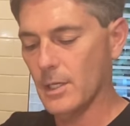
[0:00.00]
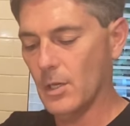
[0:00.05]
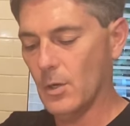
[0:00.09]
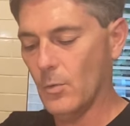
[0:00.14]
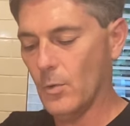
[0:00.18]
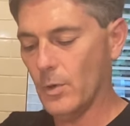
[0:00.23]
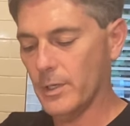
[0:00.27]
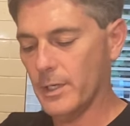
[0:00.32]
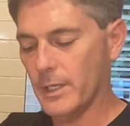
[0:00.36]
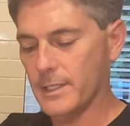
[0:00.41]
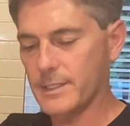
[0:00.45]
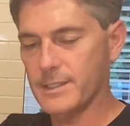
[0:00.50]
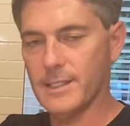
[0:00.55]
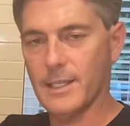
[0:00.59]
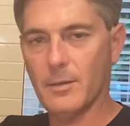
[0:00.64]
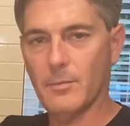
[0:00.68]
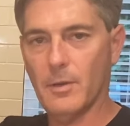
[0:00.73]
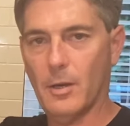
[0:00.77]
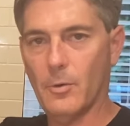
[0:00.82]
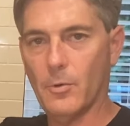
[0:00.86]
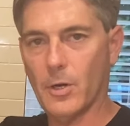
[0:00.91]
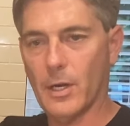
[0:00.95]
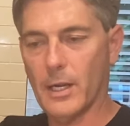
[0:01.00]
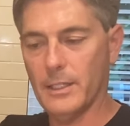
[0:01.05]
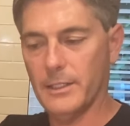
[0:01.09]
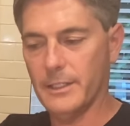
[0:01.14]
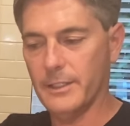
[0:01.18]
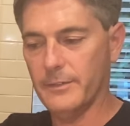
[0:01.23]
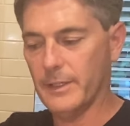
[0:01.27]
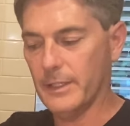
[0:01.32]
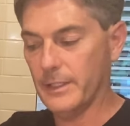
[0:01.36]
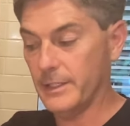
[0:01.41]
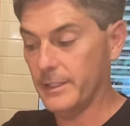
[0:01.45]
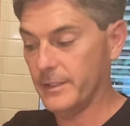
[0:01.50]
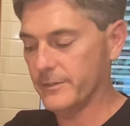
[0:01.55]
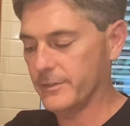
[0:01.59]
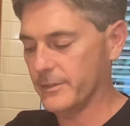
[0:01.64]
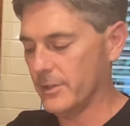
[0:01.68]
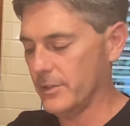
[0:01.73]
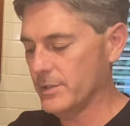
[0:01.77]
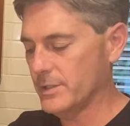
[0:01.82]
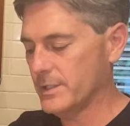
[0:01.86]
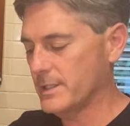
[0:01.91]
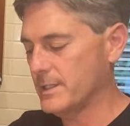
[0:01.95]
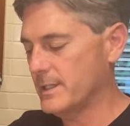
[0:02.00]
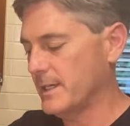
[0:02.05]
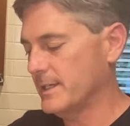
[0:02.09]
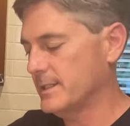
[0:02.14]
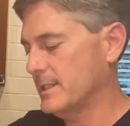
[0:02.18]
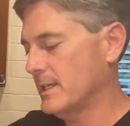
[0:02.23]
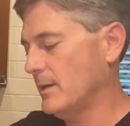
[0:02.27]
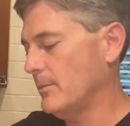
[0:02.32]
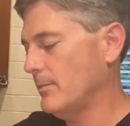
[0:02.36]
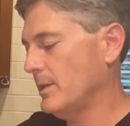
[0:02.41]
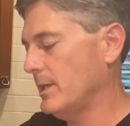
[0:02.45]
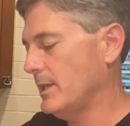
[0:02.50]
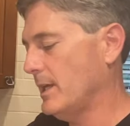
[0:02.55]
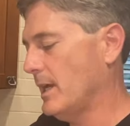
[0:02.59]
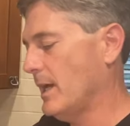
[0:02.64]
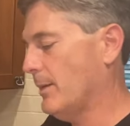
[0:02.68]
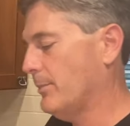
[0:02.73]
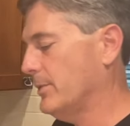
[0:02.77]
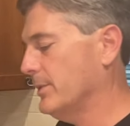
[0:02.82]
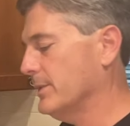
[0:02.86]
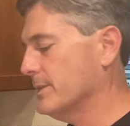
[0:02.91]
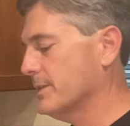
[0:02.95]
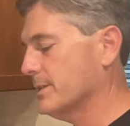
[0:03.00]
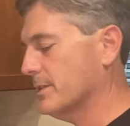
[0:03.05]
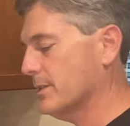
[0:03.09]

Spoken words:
One nice thing about where I live close to downtown Minneapolis,